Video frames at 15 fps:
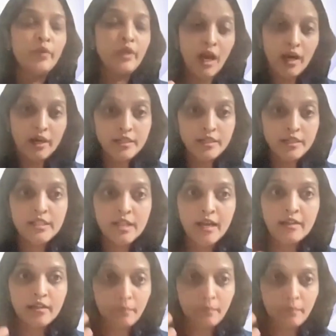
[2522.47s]
we
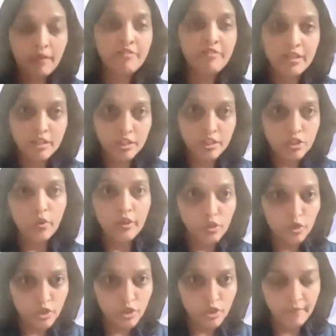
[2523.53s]
understand my friend is
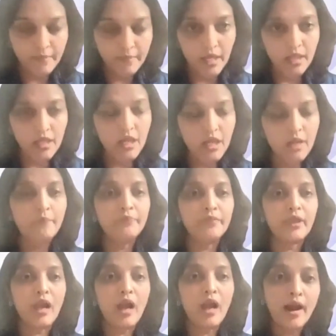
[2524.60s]
going through something,
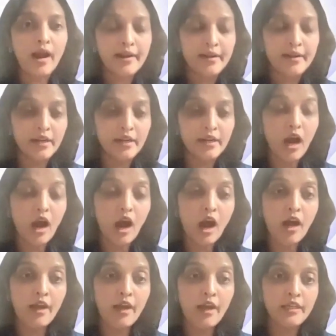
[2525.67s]
and
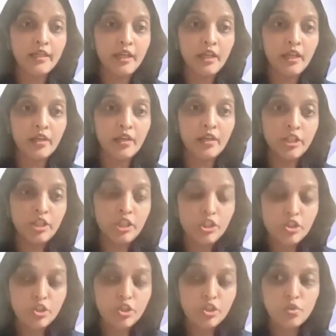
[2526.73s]
I
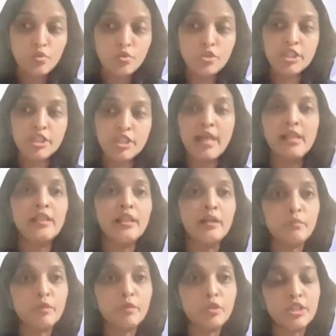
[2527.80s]
need to tell
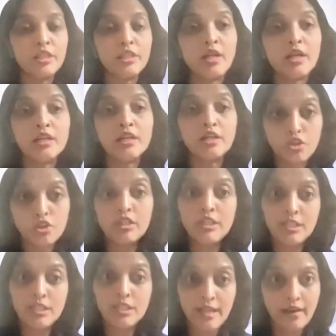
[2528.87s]
that person that you
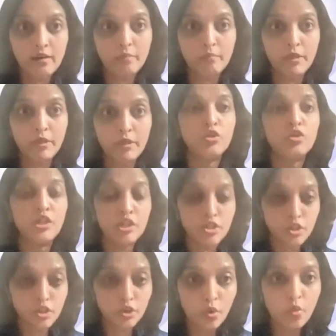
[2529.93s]
need therapy, you
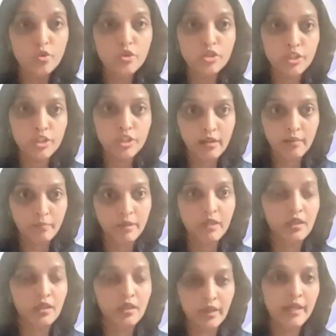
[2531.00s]
need to go to
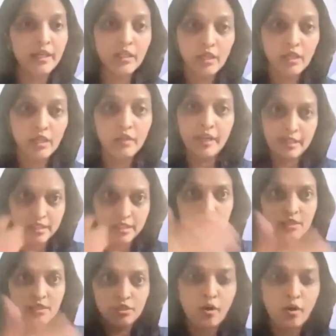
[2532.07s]
therapy, right? That
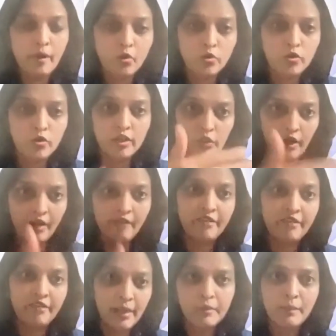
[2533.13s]
is your boundary. You
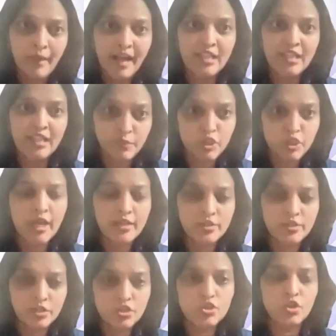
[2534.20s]
have helped them as much
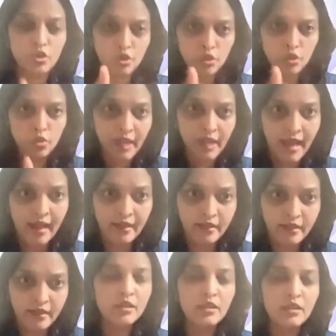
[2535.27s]
as you
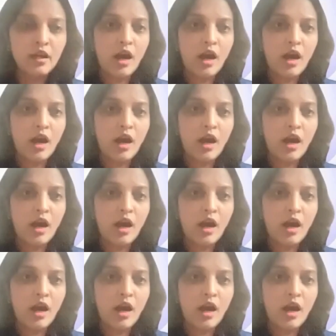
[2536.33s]
can.